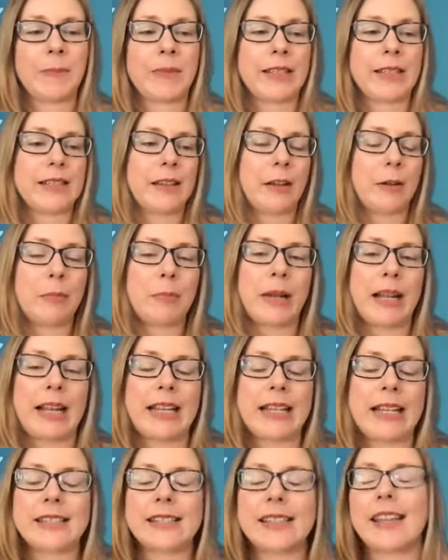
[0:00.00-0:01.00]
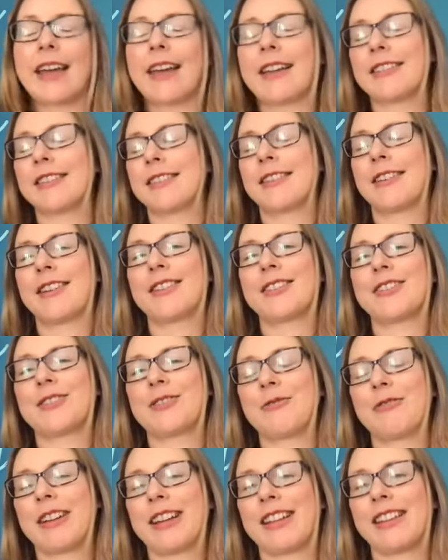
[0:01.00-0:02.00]
so please get in touch
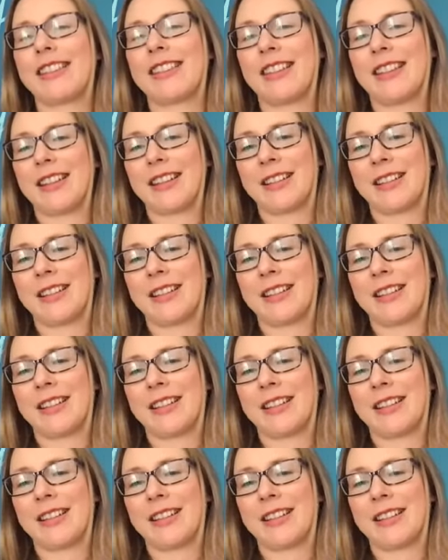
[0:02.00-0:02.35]
with